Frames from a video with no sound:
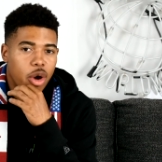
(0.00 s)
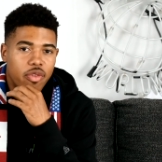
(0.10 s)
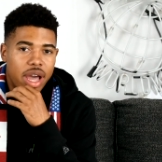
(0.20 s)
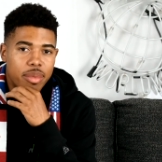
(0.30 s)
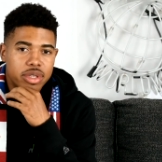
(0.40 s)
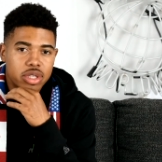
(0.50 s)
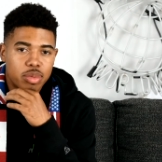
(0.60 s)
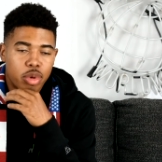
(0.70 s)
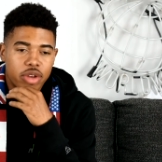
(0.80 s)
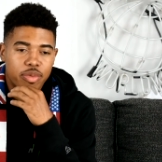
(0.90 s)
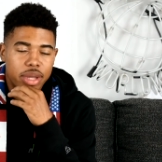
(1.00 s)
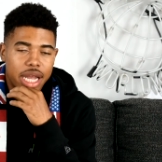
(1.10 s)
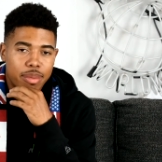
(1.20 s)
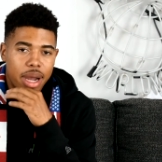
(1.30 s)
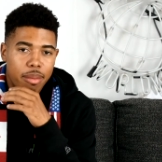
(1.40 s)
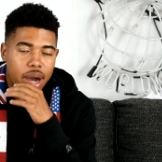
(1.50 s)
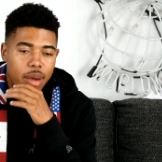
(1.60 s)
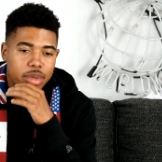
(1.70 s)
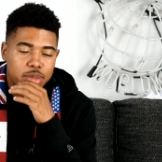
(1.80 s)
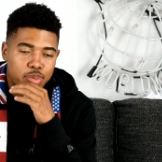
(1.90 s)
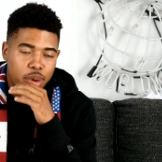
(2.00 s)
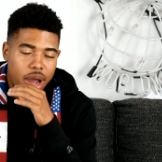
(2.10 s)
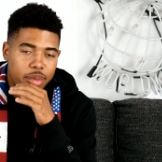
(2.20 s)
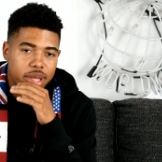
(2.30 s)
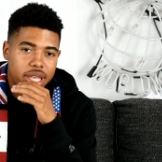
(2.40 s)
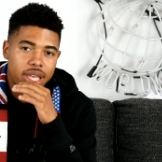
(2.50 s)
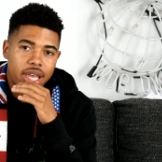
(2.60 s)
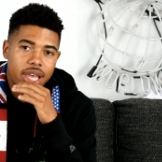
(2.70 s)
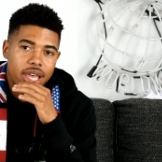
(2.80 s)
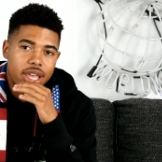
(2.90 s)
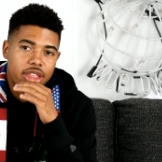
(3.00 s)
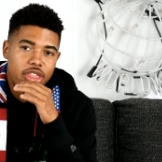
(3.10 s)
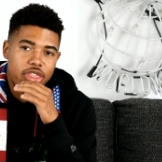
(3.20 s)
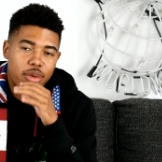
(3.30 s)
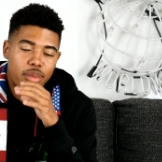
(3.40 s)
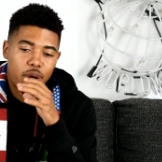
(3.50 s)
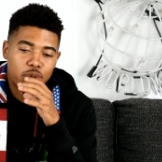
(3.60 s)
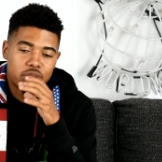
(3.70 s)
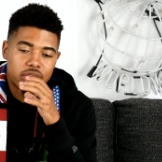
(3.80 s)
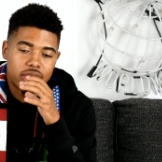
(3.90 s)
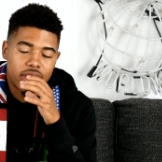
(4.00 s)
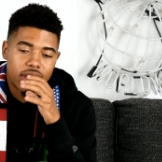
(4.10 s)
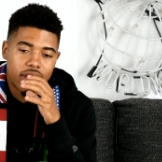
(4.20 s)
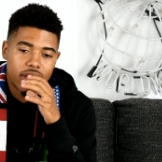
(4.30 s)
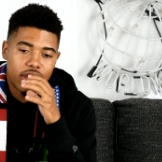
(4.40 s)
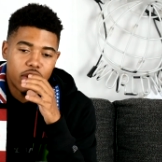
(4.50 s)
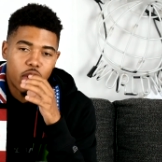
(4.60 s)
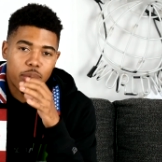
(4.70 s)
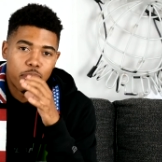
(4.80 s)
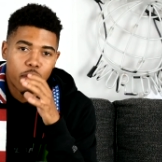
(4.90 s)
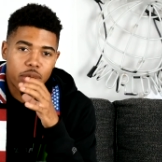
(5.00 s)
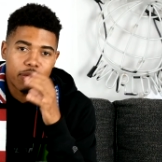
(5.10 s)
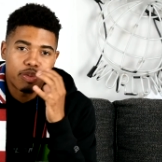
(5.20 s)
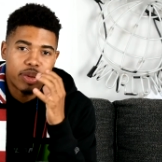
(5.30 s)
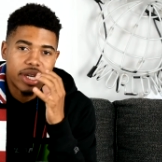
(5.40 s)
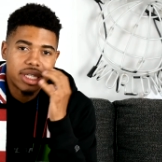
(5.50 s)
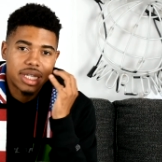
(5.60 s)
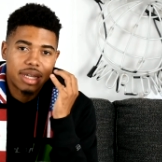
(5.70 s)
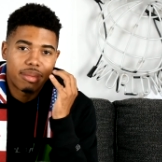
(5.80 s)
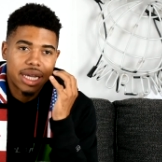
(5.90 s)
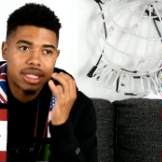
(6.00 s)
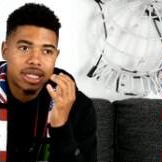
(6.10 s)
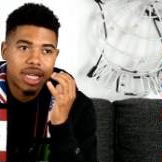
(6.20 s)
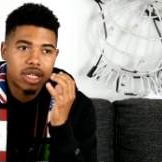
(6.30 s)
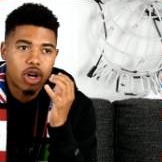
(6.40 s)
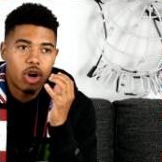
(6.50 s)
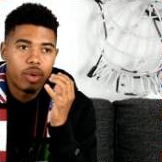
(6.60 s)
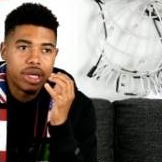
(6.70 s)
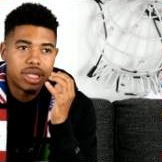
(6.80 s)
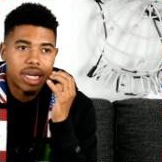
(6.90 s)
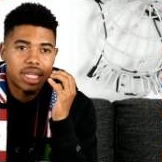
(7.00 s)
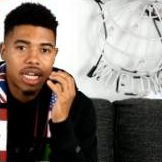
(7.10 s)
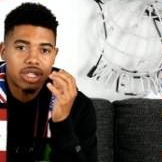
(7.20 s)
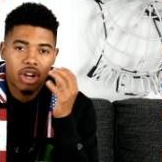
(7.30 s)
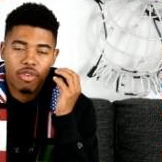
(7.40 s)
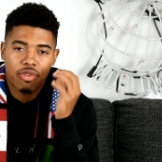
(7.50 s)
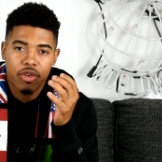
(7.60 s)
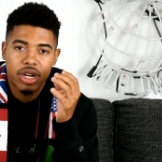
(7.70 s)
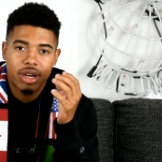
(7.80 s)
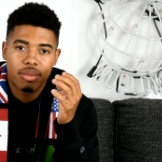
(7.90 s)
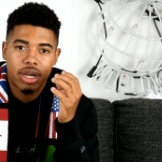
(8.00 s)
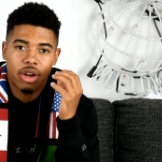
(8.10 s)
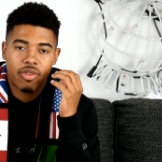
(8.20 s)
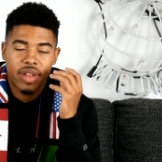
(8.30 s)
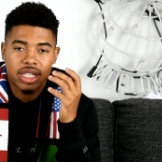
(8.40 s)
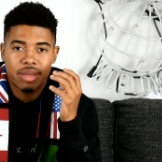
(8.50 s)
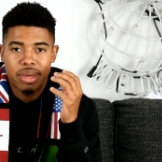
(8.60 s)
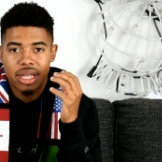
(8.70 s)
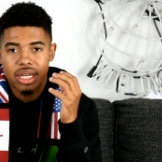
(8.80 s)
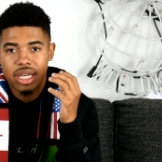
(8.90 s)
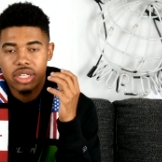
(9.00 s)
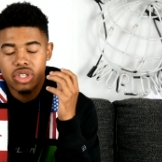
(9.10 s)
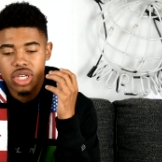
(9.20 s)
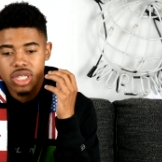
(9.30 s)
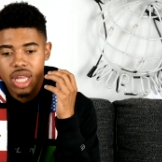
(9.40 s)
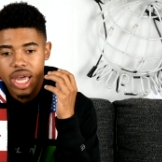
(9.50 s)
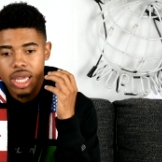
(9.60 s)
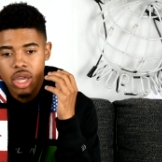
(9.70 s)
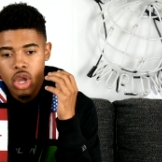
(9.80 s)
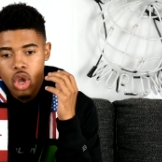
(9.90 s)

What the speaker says: whole family is so supportive, but like my mom is probably the most, you know, important piece in my success always. Like thanks to her freedom and her flexibility and just like